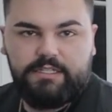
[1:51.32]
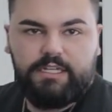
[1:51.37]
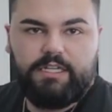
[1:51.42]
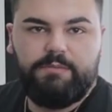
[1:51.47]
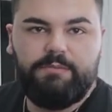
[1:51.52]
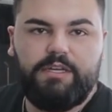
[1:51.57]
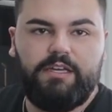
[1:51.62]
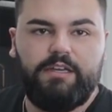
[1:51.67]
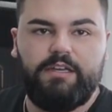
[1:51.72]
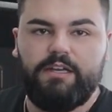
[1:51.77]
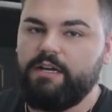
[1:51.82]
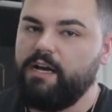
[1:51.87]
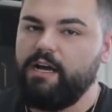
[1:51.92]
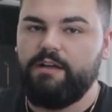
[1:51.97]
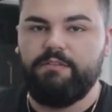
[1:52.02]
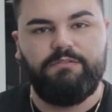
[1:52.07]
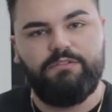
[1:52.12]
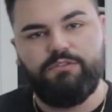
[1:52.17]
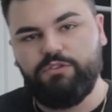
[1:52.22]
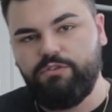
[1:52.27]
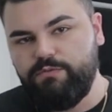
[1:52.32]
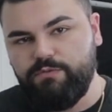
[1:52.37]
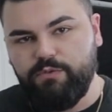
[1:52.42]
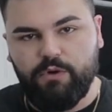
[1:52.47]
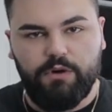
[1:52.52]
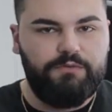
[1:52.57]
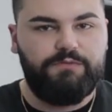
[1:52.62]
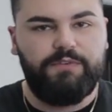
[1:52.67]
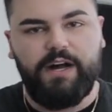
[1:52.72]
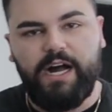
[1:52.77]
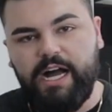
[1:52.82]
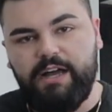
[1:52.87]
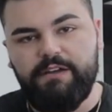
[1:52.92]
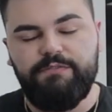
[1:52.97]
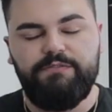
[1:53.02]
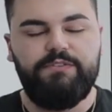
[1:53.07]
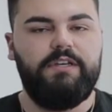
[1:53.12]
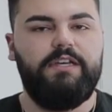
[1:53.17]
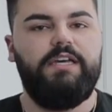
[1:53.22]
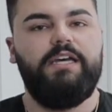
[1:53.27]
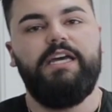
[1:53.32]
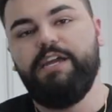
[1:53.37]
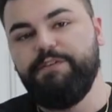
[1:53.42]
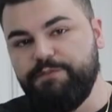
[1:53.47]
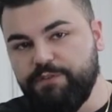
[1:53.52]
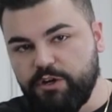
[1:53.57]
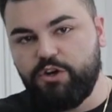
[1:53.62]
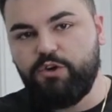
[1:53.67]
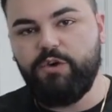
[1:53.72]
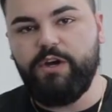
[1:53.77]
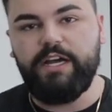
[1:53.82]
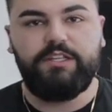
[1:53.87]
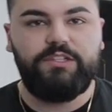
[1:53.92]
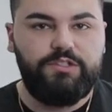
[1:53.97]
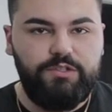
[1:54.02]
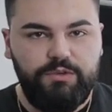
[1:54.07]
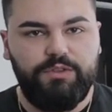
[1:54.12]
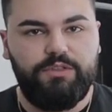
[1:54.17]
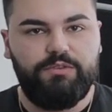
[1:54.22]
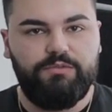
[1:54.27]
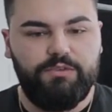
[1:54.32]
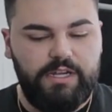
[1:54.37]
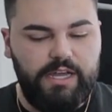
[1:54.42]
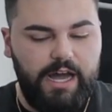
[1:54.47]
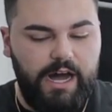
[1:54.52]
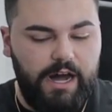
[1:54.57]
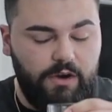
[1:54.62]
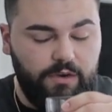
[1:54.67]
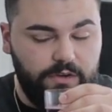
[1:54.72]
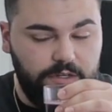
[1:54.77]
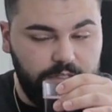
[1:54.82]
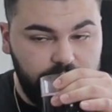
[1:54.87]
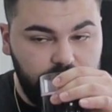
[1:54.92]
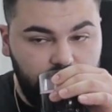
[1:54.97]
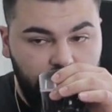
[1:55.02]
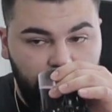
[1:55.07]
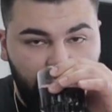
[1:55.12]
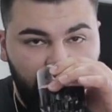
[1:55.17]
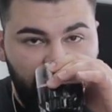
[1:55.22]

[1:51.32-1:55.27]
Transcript: It's gonna be 4 or 5, if you're quick, 2-3 hours.